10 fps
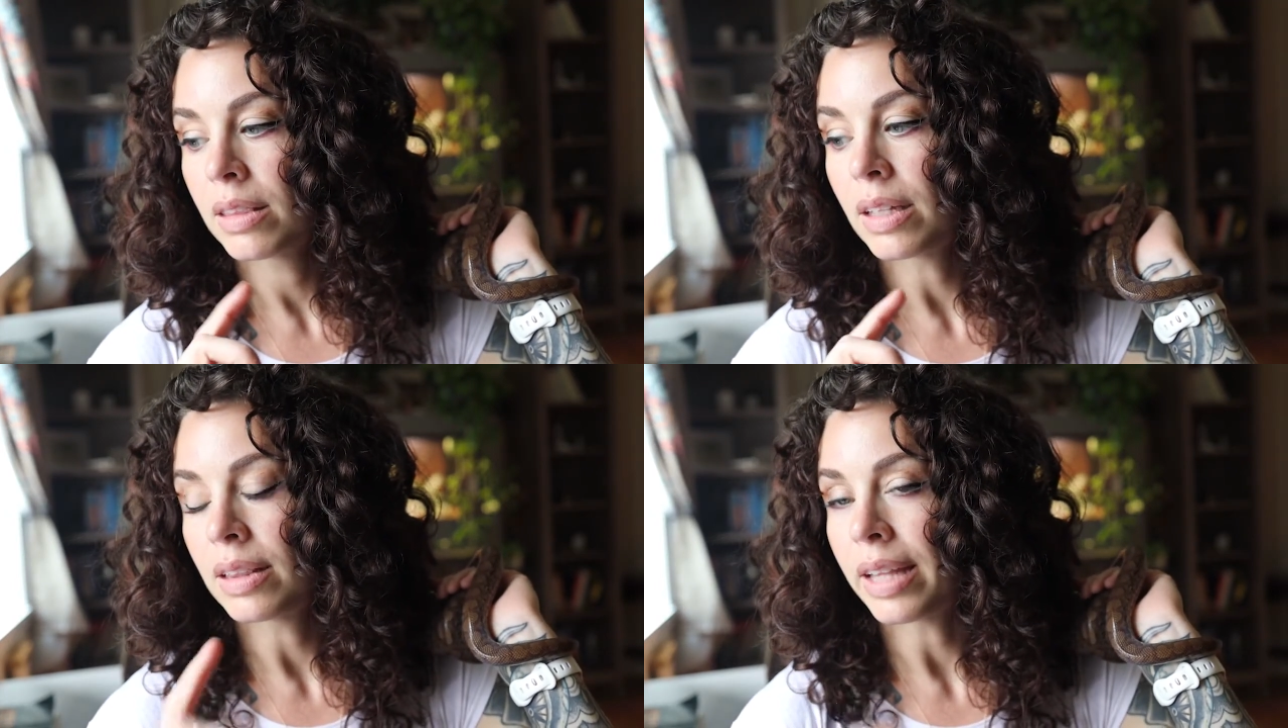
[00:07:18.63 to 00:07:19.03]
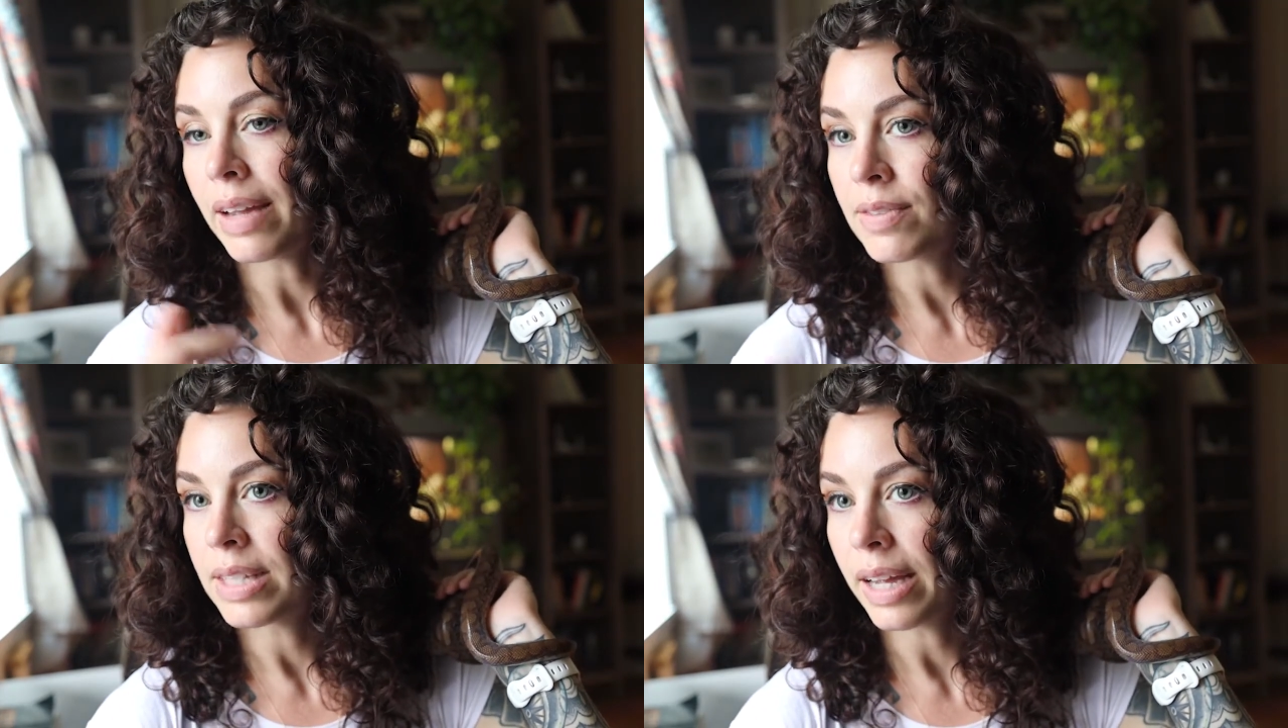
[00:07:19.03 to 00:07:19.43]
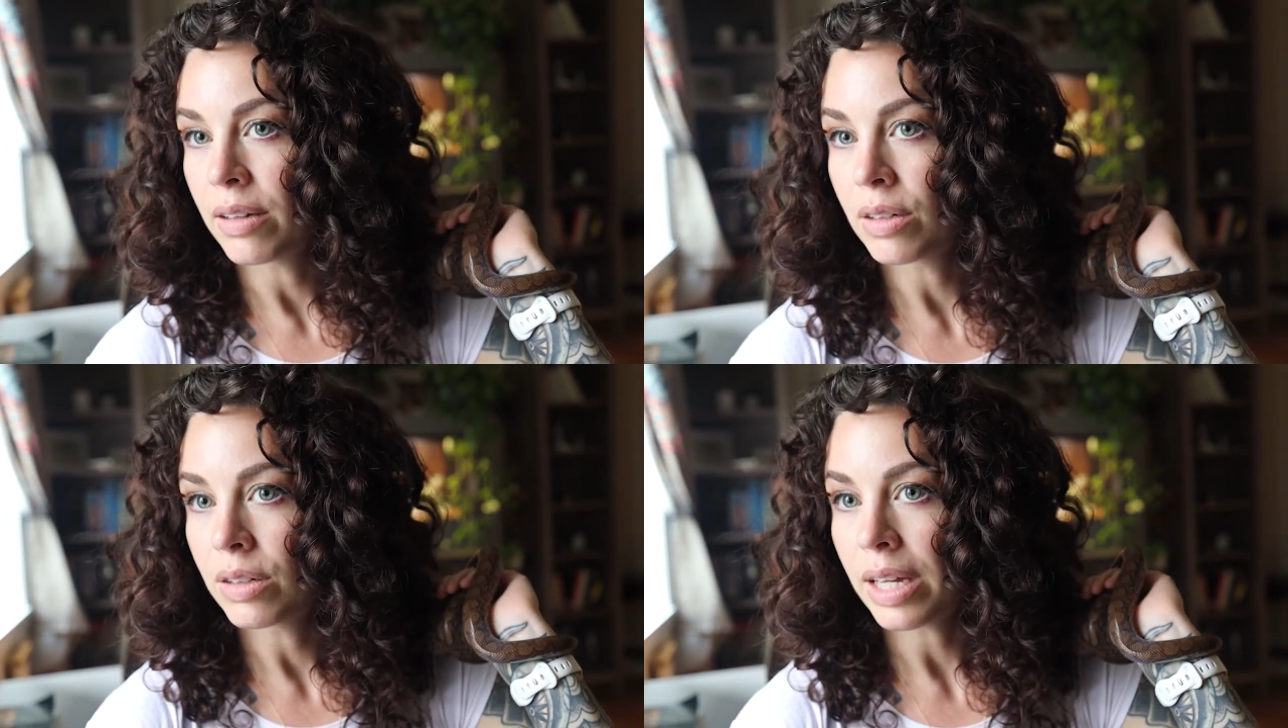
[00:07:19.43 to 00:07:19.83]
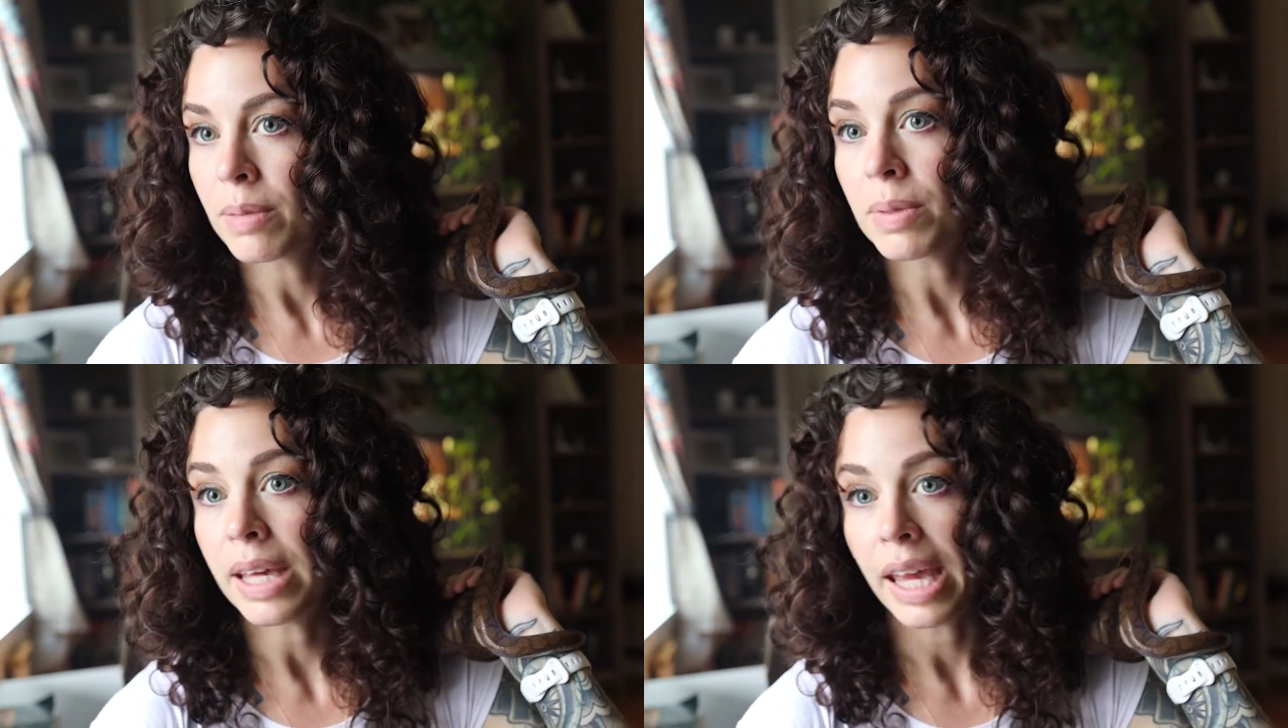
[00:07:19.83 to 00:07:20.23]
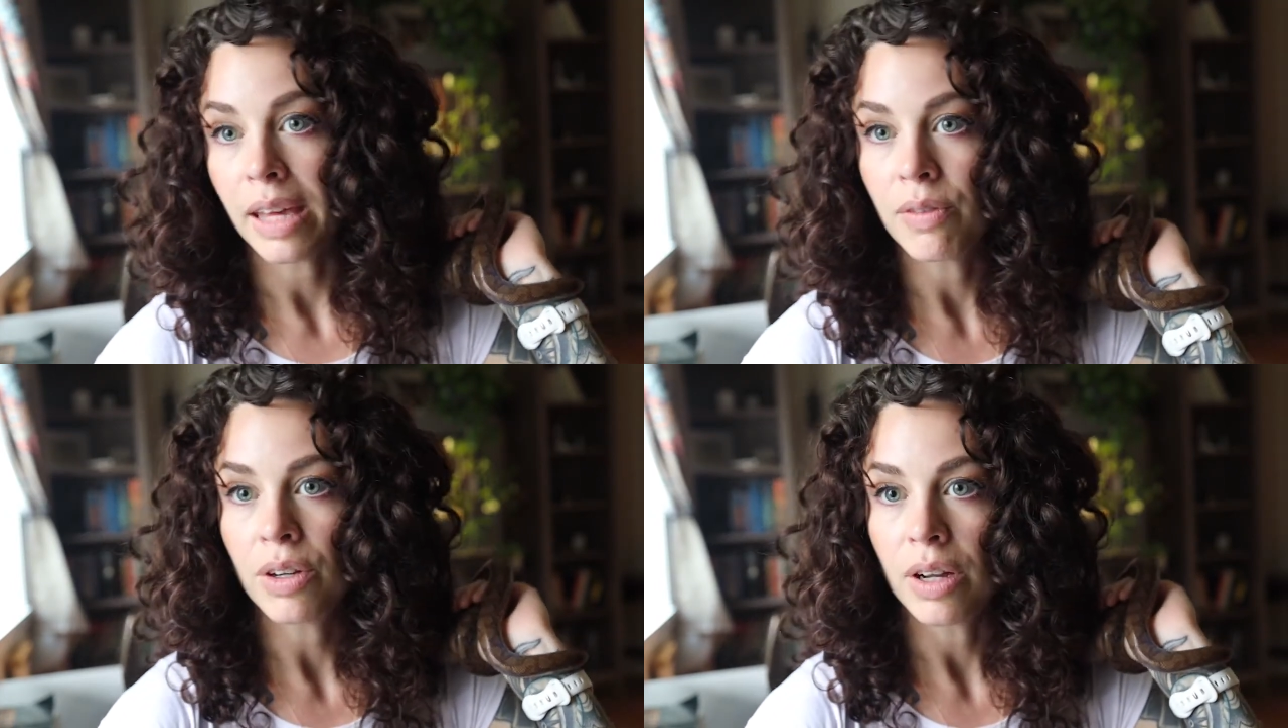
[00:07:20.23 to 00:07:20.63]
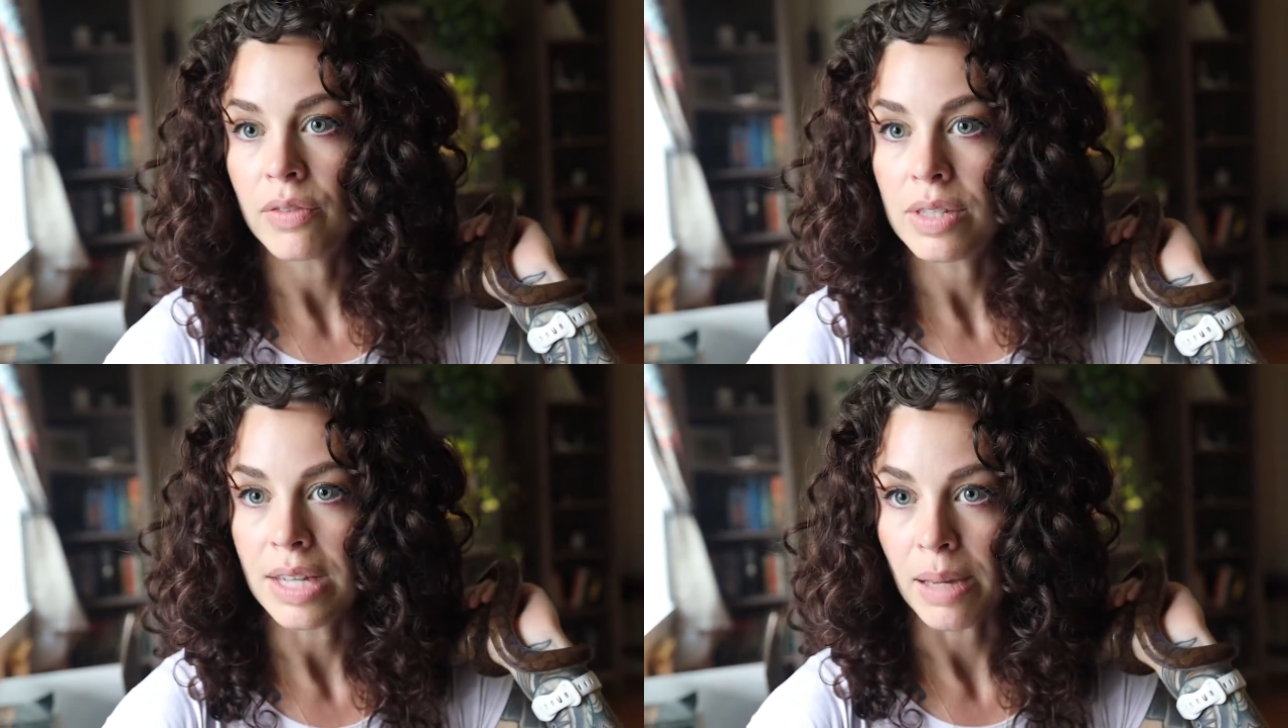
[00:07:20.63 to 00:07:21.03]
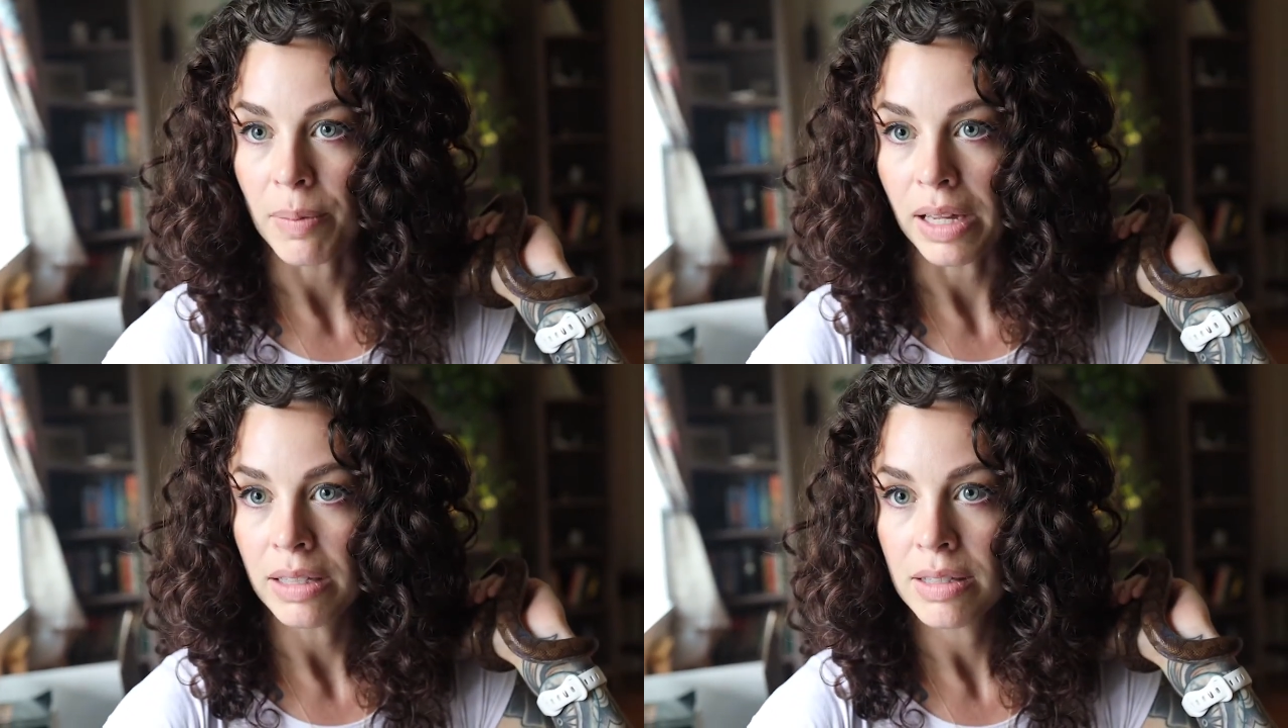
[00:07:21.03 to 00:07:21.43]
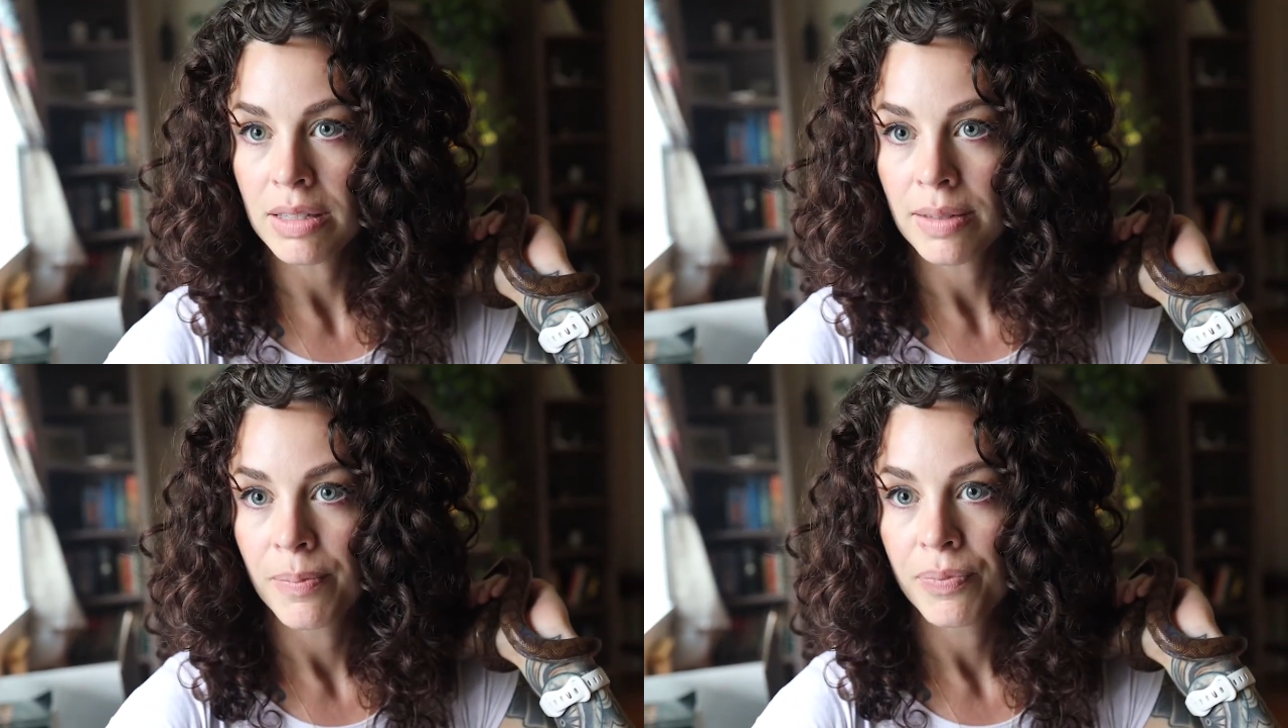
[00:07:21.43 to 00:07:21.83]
the life cycle and behavior of snake mites.